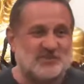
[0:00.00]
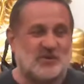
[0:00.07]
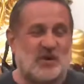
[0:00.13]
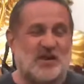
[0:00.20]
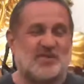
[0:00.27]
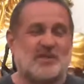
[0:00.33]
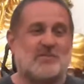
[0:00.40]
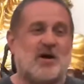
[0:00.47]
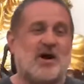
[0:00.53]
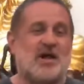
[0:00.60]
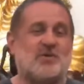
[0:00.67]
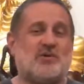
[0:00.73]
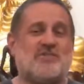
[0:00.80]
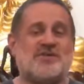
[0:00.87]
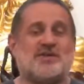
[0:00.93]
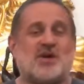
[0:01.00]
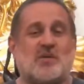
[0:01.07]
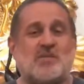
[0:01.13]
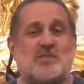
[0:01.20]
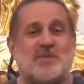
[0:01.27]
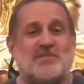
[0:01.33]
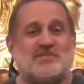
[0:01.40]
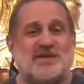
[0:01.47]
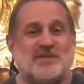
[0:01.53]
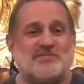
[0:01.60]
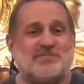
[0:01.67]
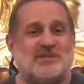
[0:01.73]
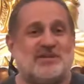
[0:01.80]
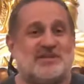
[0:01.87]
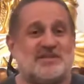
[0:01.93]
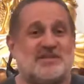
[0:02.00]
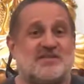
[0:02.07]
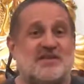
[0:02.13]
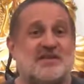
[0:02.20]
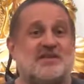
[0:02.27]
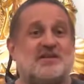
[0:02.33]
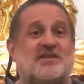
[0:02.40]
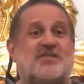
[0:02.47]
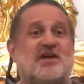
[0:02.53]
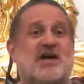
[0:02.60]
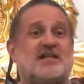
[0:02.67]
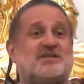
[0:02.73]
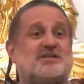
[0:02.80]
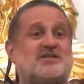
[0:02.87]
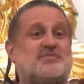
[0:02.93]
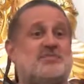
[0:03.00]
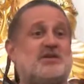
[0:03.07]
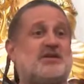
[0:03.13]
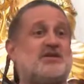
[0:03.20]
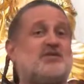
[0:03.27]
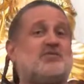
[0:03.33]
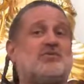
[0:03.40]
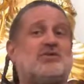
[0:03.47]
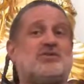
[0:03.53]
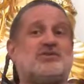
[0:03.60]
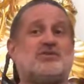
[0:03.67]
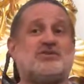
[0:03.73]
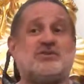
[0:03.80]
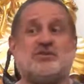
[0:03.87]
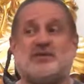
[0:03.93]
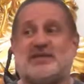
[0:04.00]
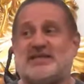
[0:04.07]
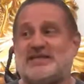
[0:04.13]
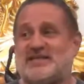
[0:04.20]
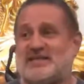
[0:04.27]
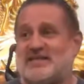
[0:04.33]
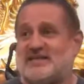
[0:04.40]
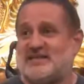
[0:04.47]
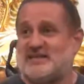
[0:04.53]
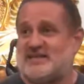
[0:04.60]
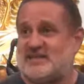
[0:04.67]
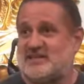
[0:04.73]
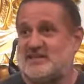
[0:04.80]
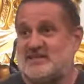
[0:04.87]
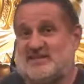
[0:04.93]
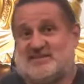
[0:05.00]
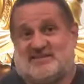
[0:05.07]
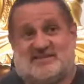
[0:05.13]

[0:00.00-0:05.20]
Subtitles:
All right, the motto of the Dharma Bum Temple is think good thoughts, speak good words, do good deeds.